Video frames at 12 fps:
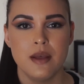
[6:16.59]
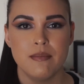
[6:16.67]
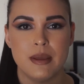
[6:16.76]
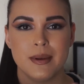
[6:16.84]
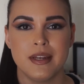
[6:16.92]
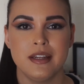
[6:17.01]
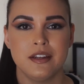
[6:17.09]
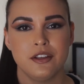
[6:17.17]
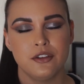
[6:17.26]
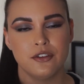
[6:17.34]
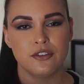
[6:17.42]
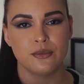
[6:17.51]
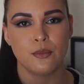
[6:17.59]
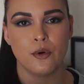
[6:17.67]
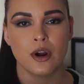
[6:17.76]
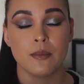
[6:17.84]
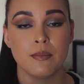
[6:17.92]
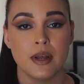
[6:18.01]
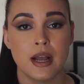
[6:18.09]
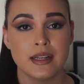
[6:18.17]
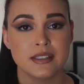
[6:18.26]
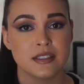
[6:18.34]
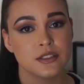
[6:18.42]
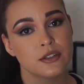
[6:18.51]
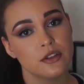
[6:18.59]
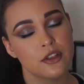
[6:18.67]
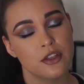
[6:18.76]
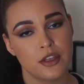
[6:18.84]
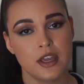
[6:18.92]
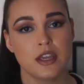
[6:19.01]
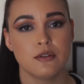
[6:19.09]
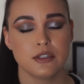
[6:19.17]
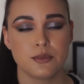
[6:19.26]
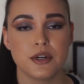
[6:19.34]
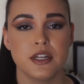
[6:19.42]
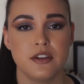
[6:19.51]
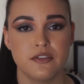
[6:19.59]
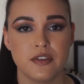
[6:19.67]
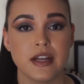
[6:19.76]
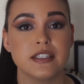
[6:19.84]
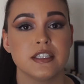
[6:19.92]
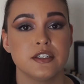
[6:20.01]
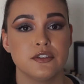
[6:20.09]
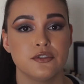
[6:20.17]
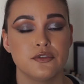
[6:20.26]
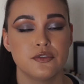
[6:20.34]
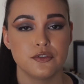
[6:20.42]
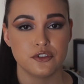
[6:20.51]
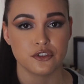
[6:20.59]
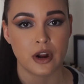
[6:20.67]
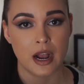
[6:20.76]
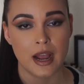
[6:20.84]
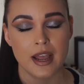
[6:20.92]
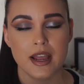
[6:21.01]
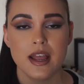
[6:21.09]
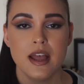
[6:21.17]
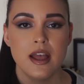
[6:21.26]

maybe I need to use more, but I still think it was pretty effective dry.